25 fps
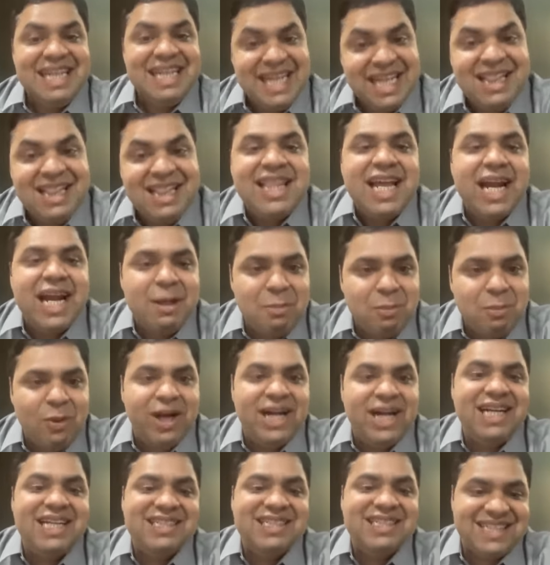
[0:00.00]
Till that
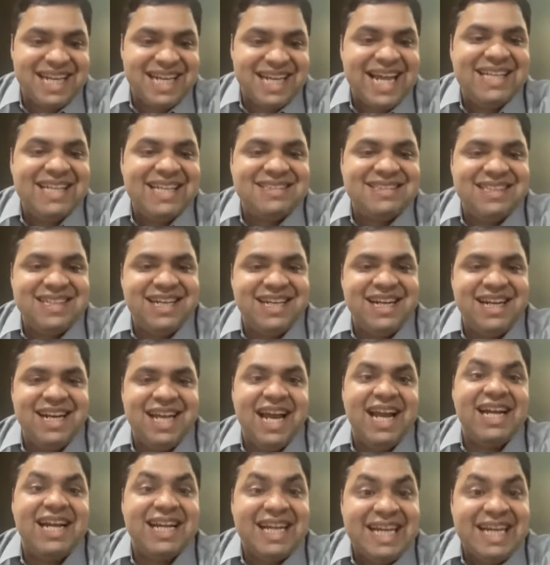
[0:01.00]
point is realized in
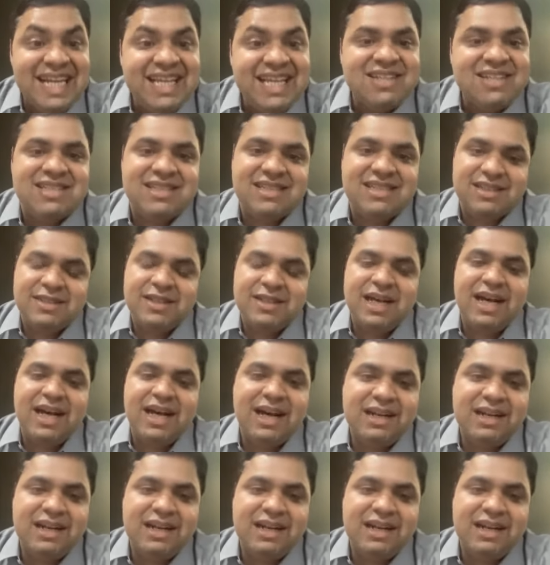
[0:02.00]
India, at least